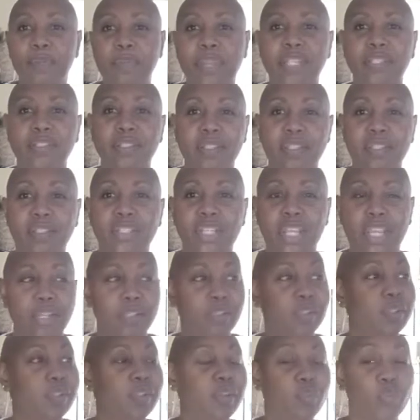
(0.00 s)
back to the
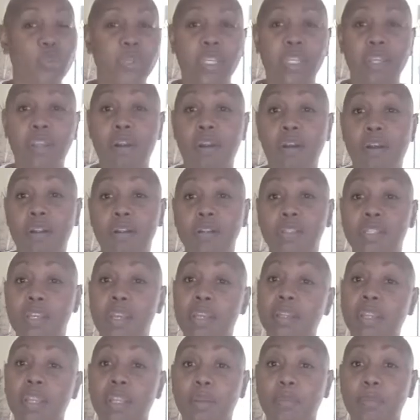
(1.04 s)
channel. We are
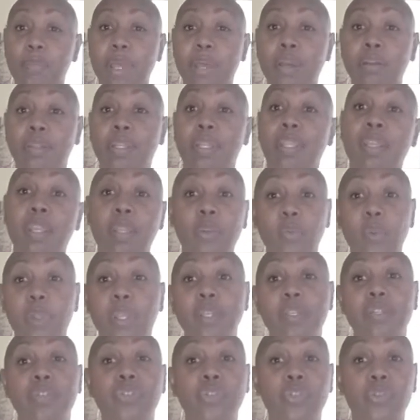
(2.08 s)
talking about getting
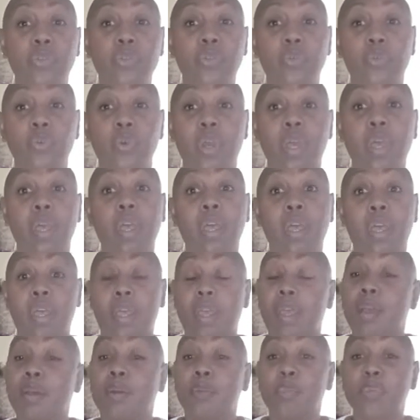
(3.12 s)
ready to
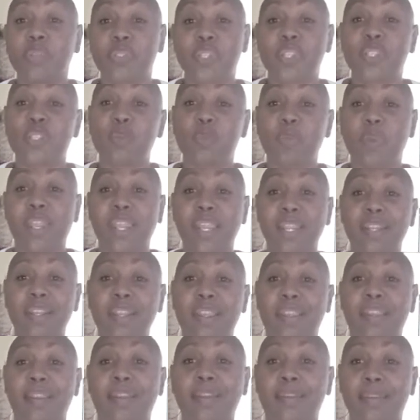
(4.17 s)
participate
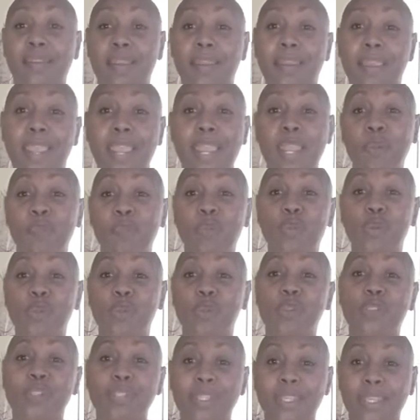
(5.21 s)
in
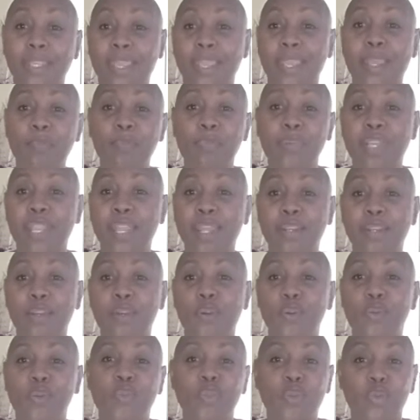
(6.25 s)
April's Camp
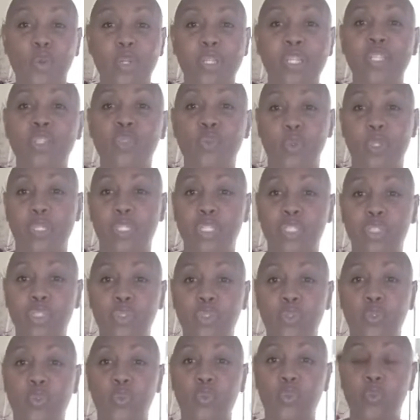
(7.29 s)
Nano
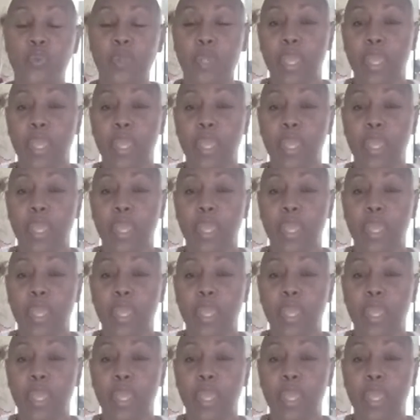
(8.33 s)
2022.